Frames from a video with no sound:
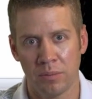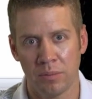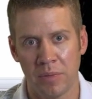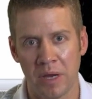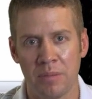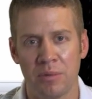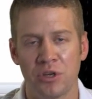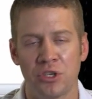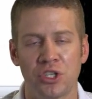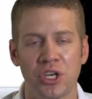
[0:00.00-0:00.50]

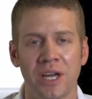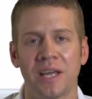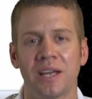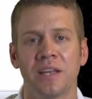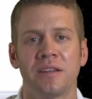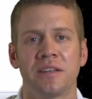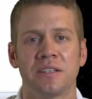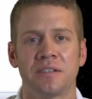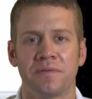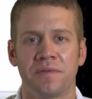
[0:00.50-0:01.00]
maybe
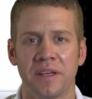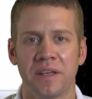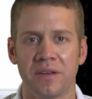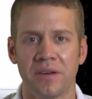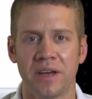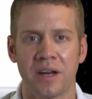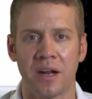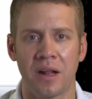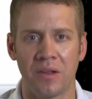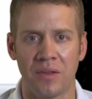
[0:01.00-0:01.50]
checking this
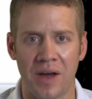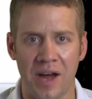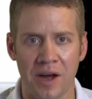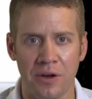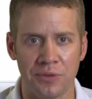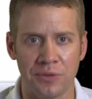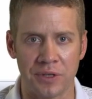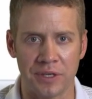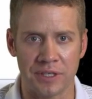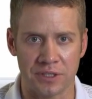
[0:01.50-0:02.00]
VLAN
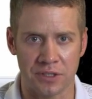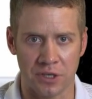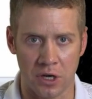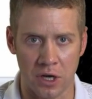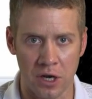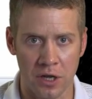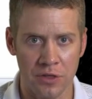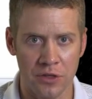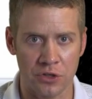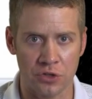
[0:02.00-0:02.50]
allowed list
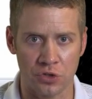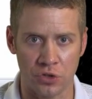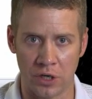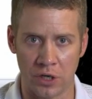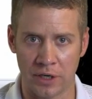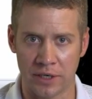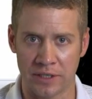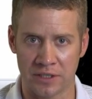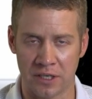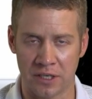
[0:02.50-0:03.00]
on the
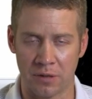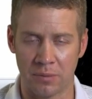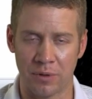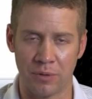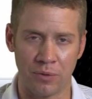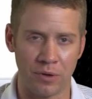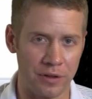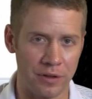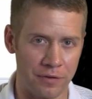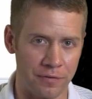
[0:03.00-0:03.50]
trunk is going to be
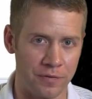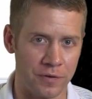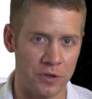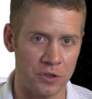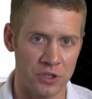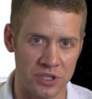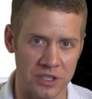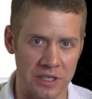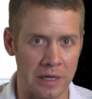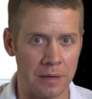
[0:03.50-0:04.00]
one of the
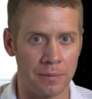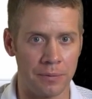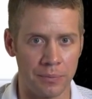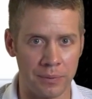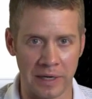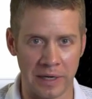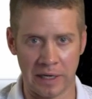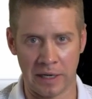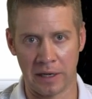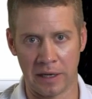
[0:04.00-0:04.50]
first steps
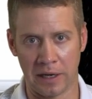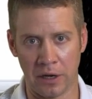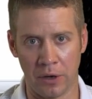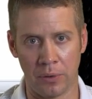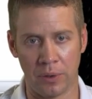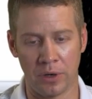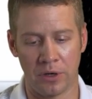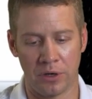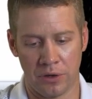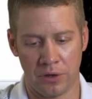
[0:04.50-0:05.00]
we need to
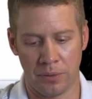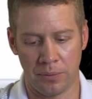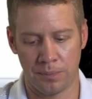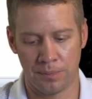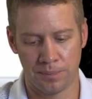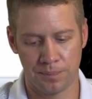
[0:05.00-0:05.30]
go and do.